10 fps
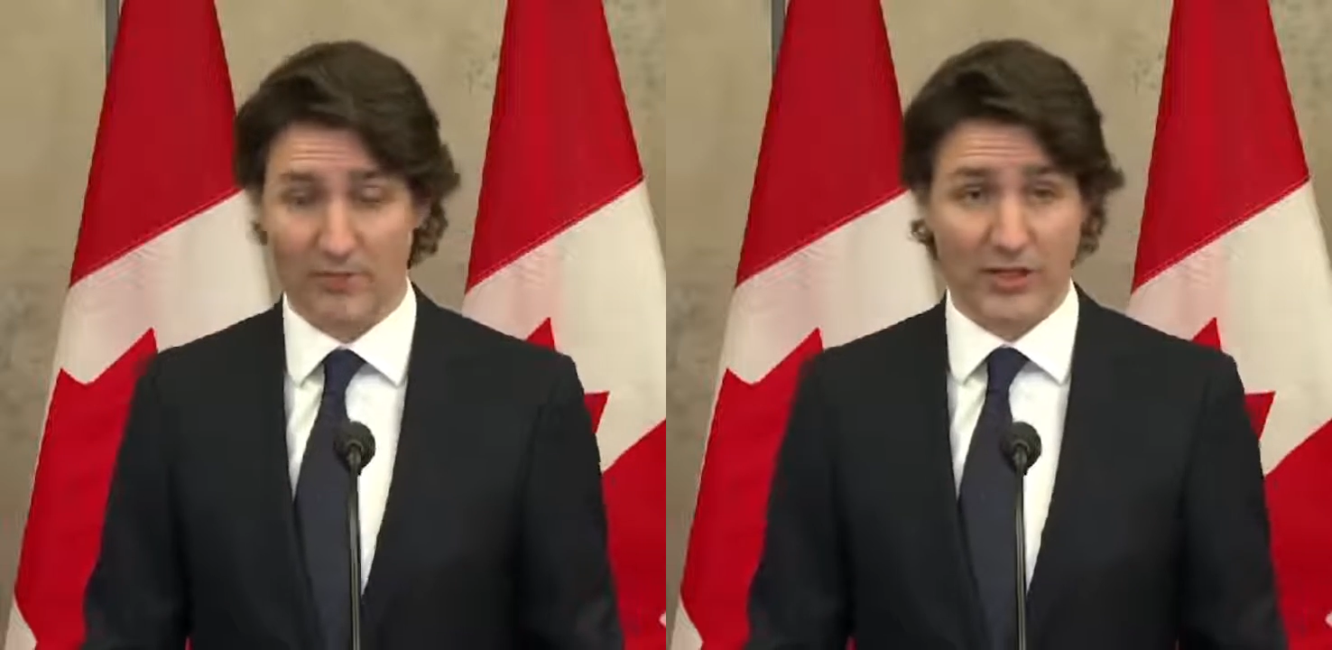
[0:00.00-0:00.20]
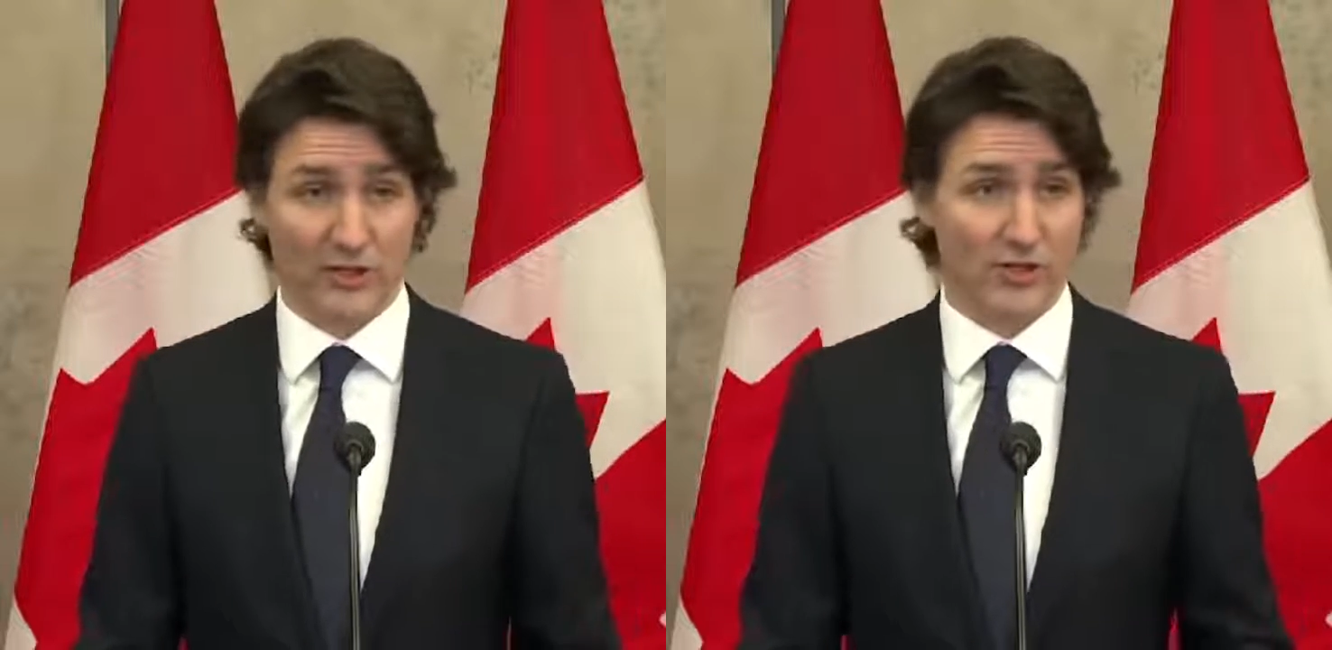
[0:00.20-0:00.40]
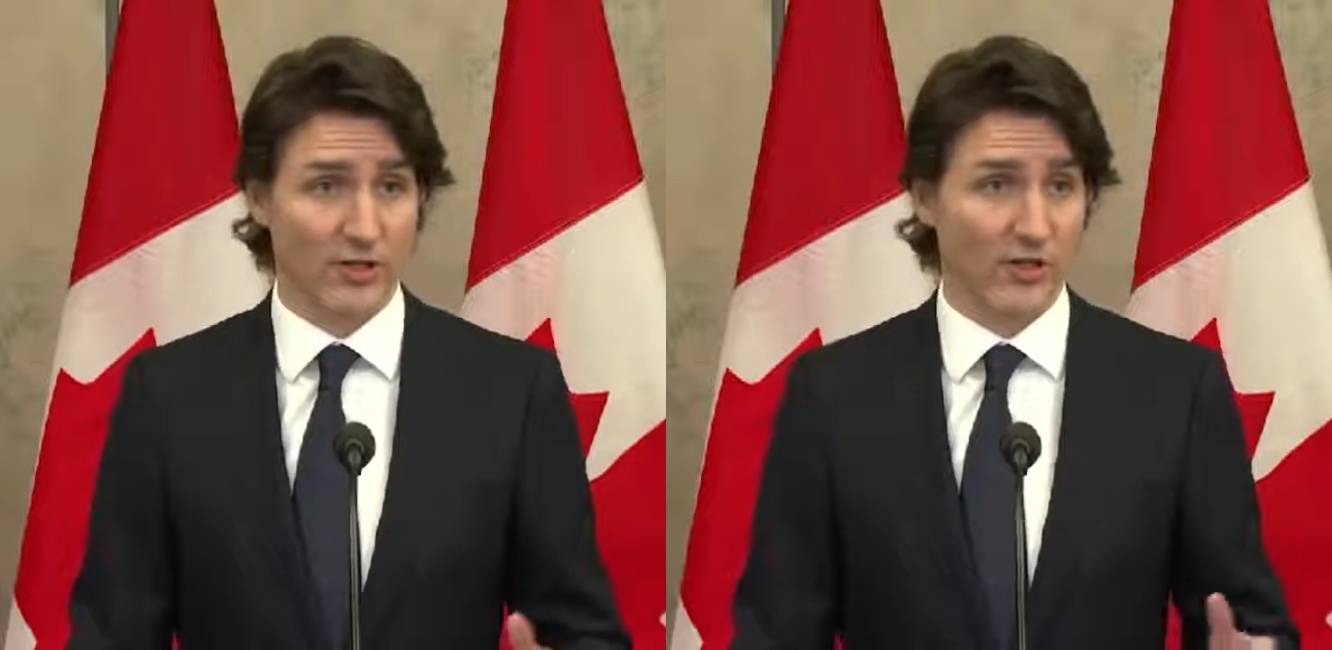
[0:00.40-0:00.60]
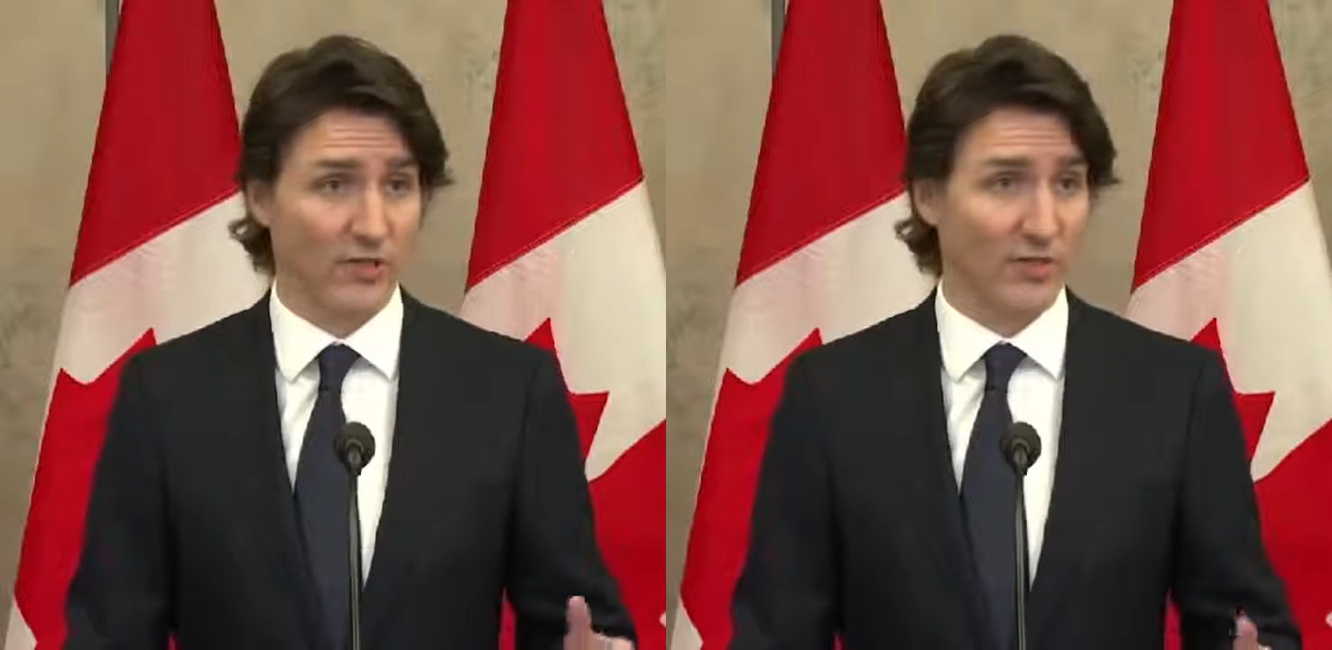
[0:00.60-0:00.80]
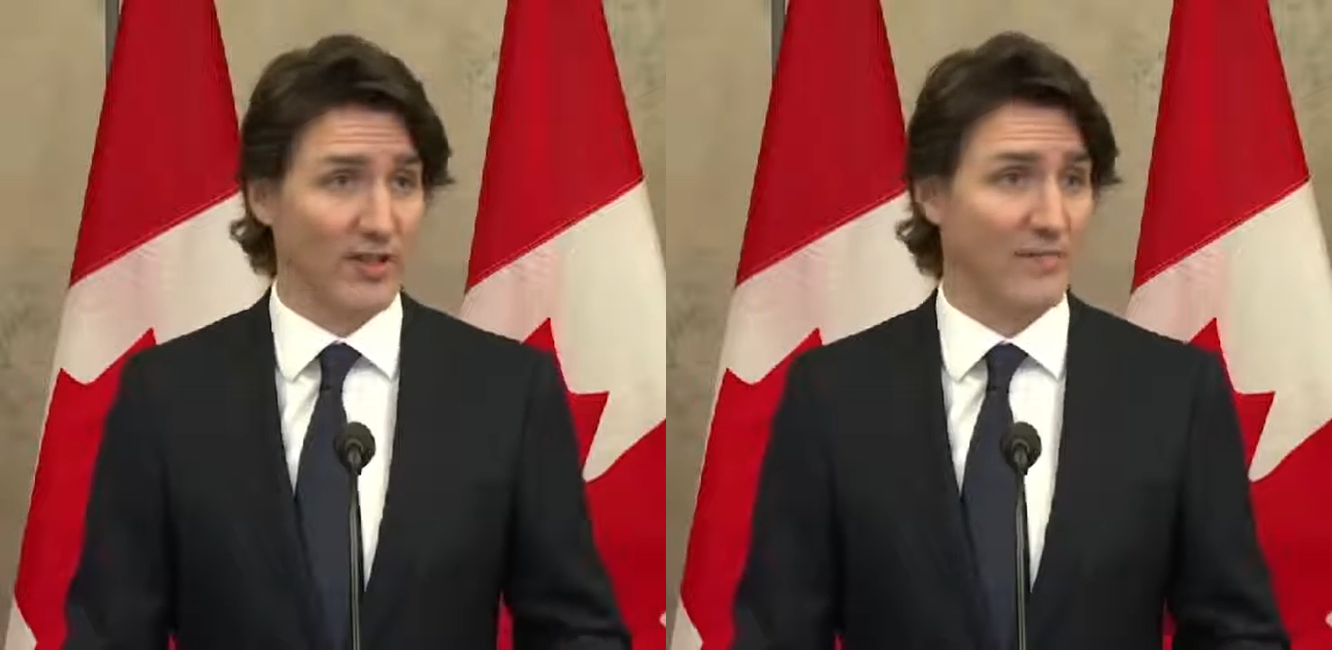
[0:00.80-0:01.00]
which
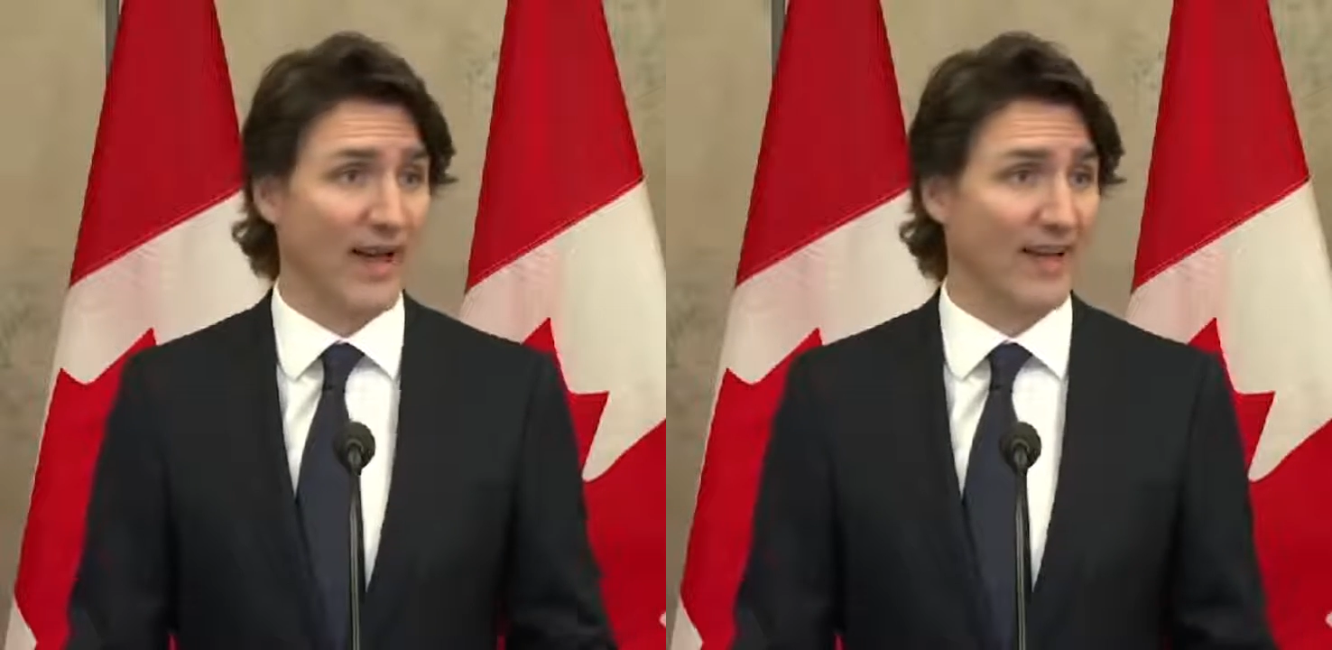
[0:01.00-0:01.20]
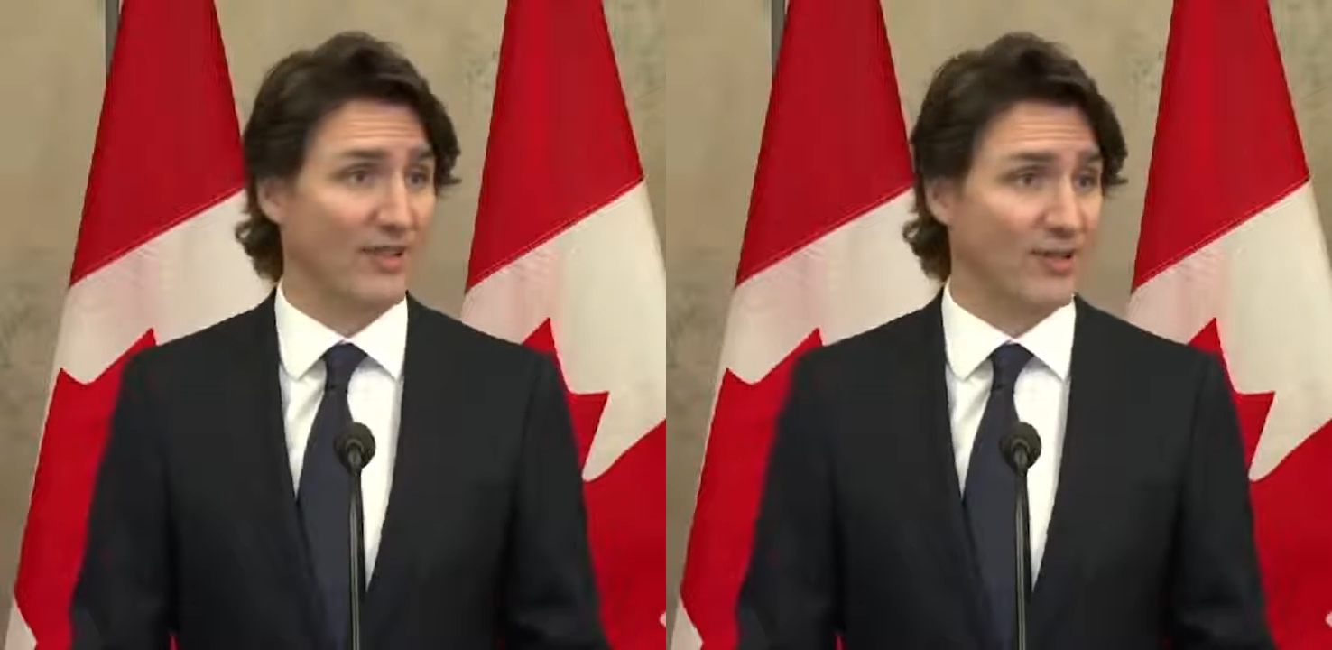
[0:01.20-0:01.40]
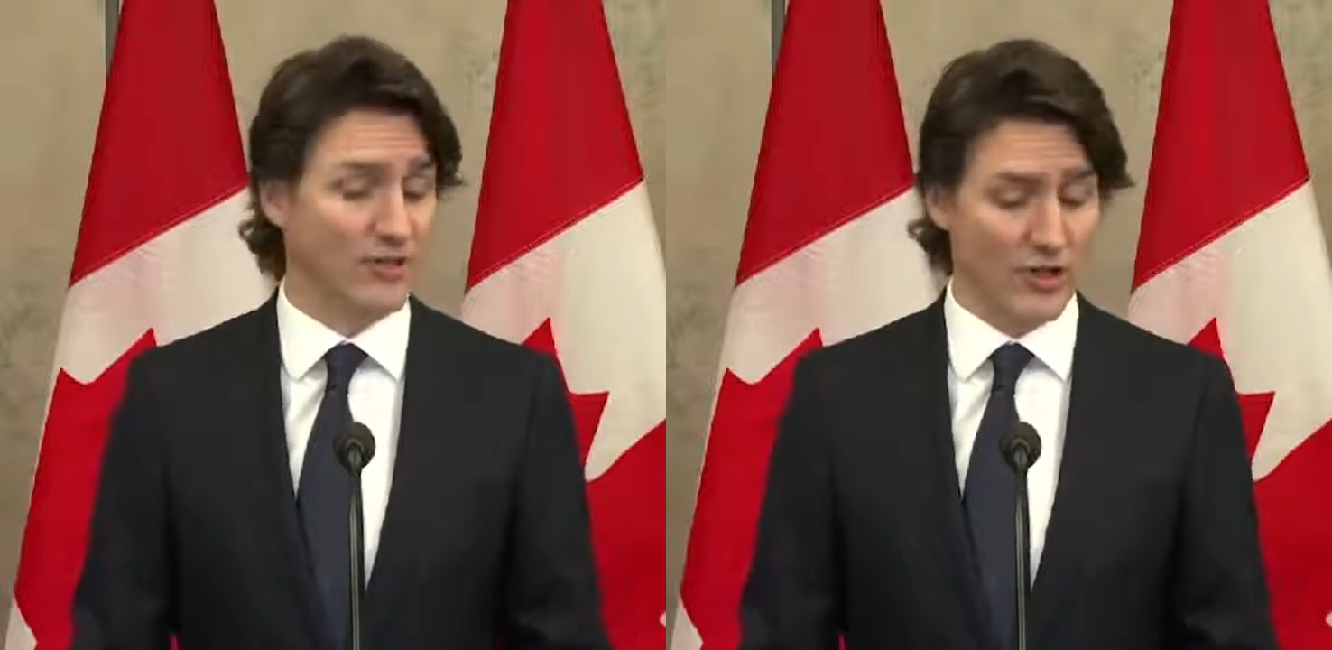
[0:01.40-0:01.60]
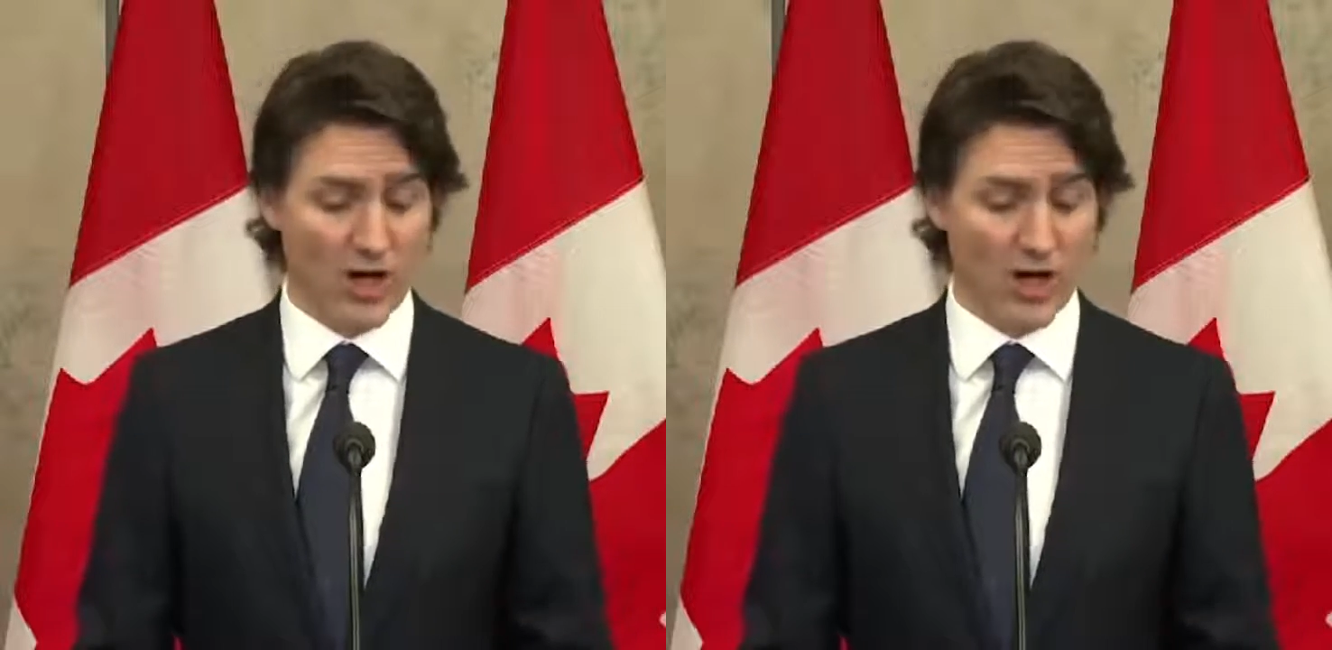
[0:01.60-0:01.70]
will impact your